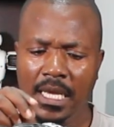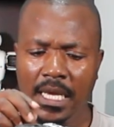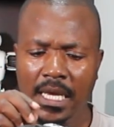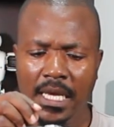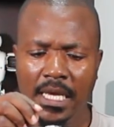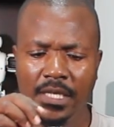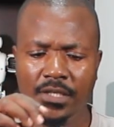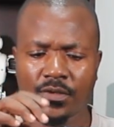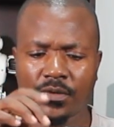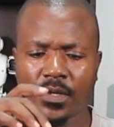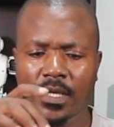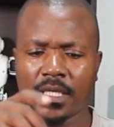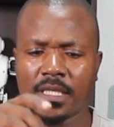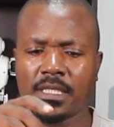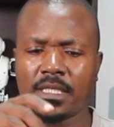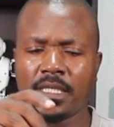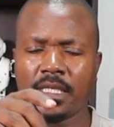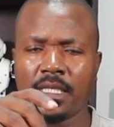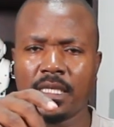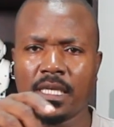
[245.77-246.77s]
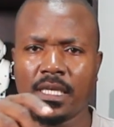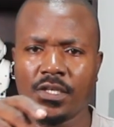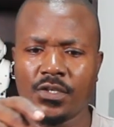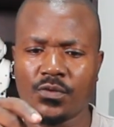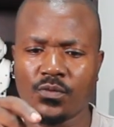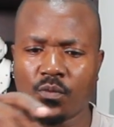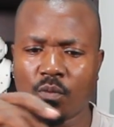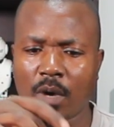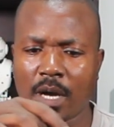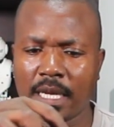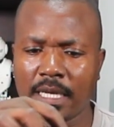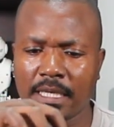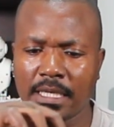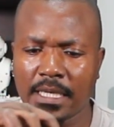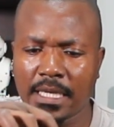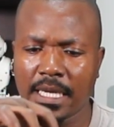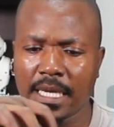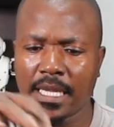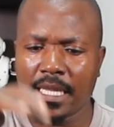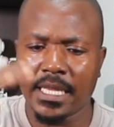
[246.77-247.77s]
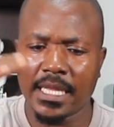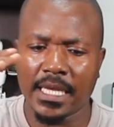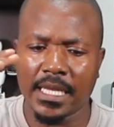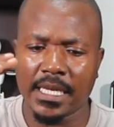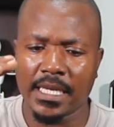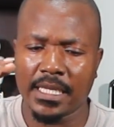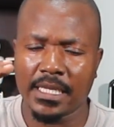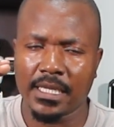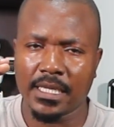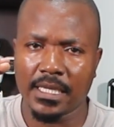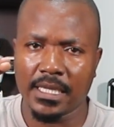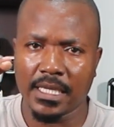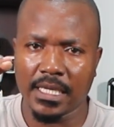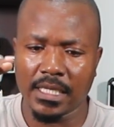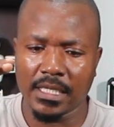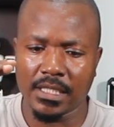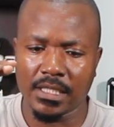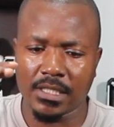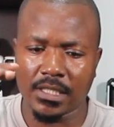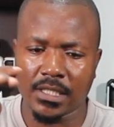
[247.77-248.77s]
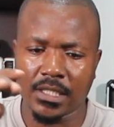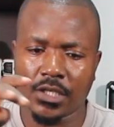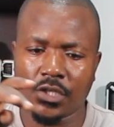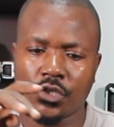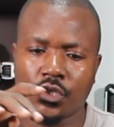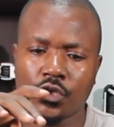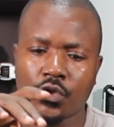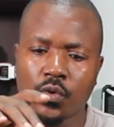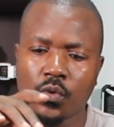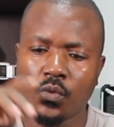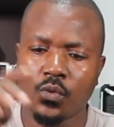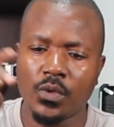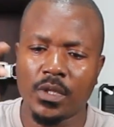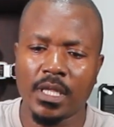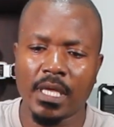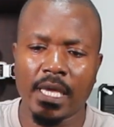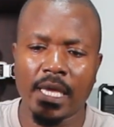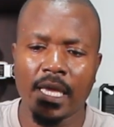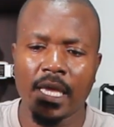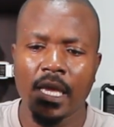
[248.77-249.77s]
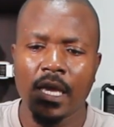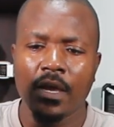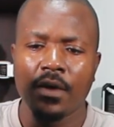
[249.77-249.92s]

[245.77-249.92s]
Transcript: As you can see, there is one and then there is two there